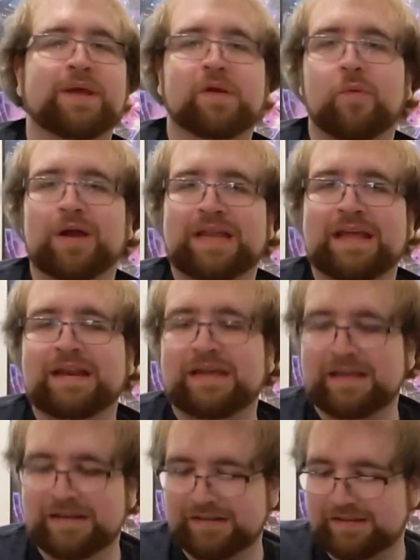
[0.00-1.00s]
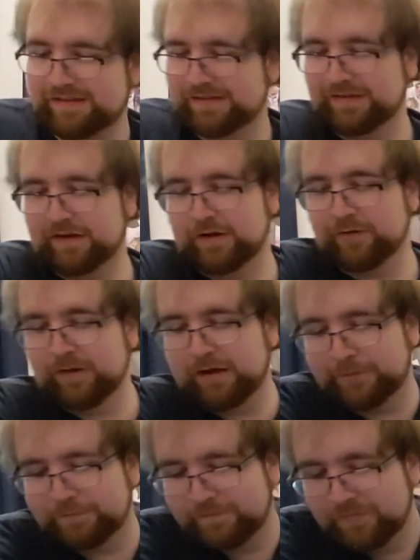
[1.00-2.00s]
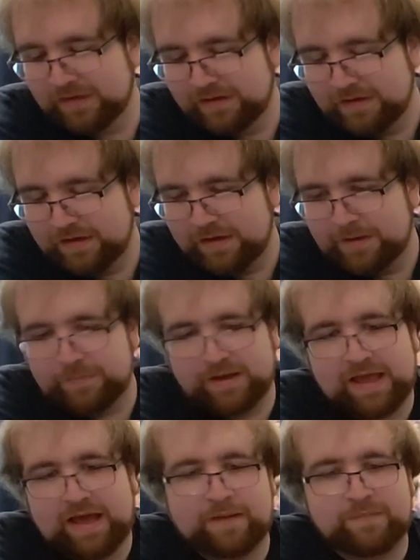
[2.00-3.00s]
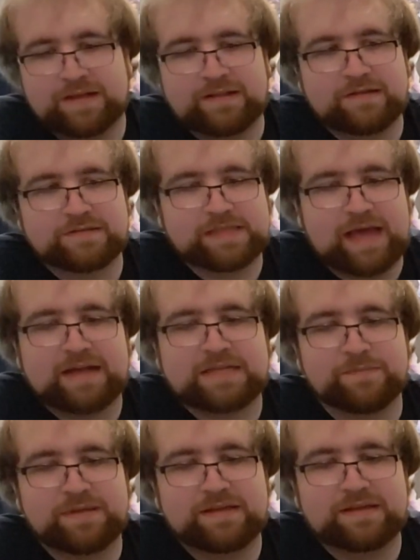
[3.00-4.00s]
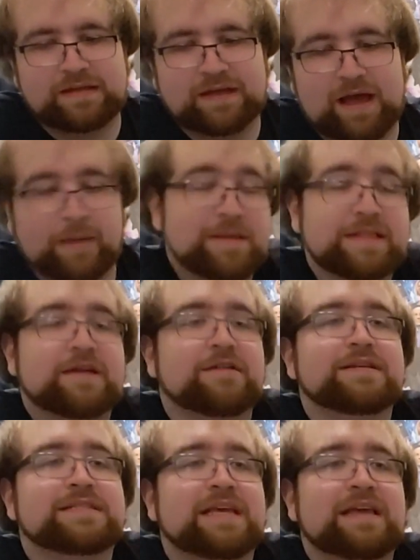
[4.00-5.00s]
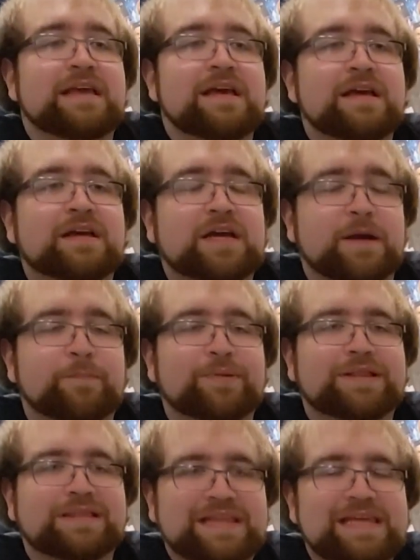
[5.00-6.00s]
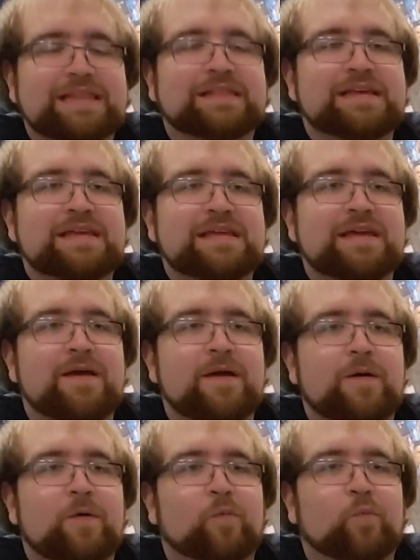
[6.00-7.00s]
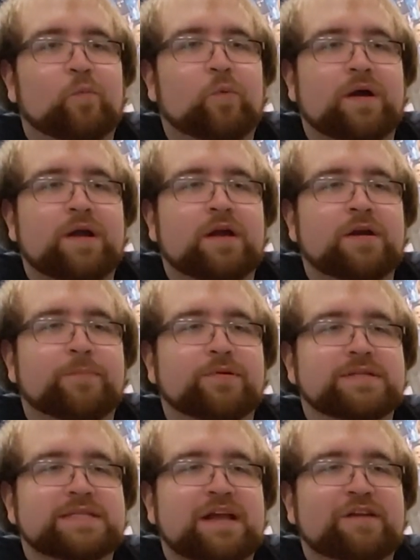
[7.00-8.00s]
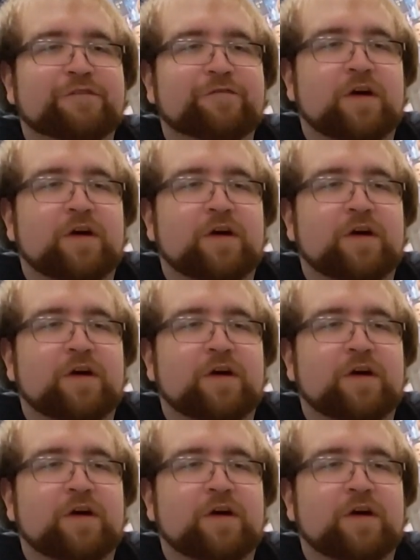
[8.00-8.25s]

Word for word: big white idiot? Oh well. But yeah, I mean, there's got to be. I mean, there is a completely 100%